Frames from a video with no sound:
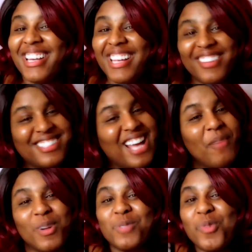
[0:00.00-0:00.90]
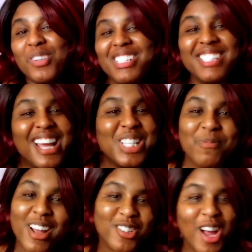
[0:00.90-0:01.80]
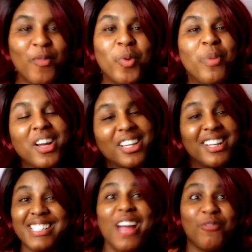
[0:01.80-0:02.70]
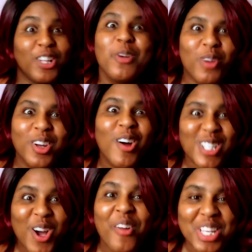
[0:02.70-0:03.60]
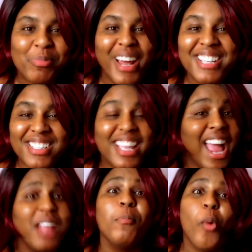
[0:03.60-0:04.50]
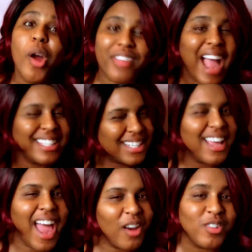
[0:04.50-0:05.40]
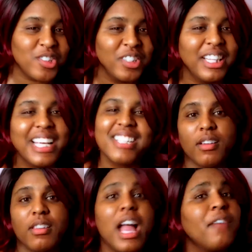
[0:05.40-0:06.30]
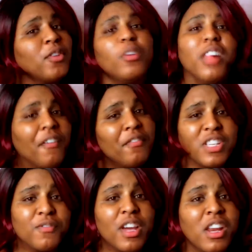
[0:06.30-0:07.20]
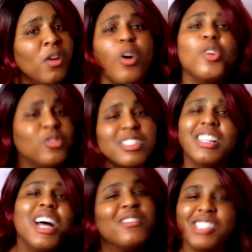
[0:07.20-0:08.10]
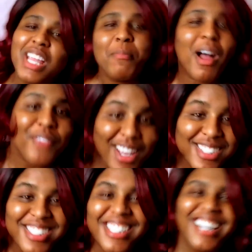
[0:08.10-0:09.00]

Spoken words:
there's not much more to say to my travel bucket list. I really want to go to all these places and more that I didn't add onto the list. Now, if you love this video or you just love seeing my face,